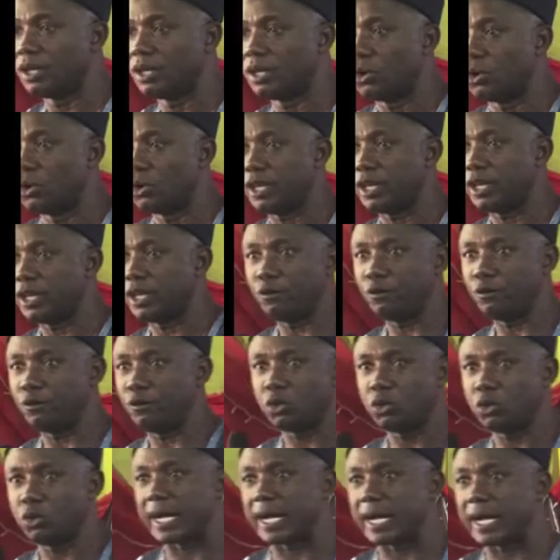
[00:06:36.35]
Okay, if you
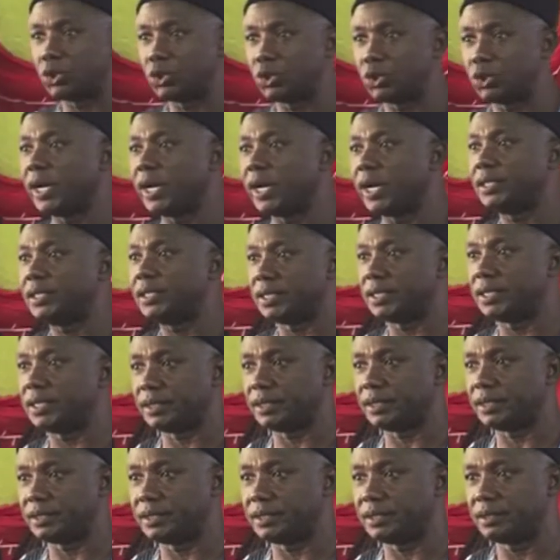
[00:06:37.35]
look at two entities
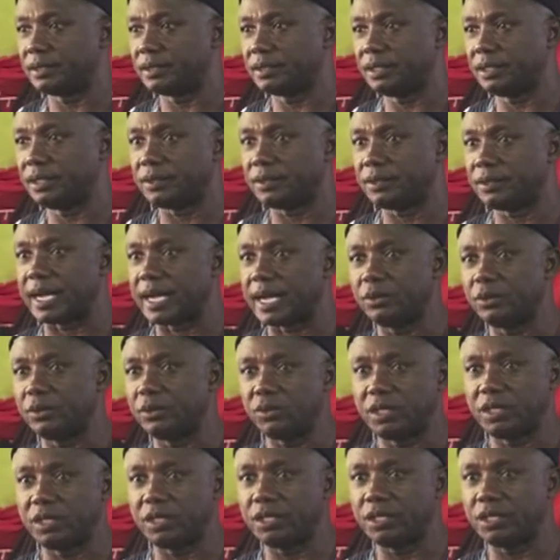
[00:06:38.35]
interacting
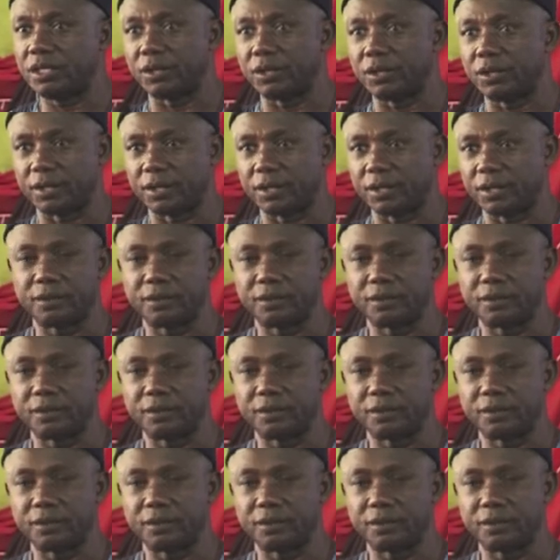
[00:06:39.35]
with each other,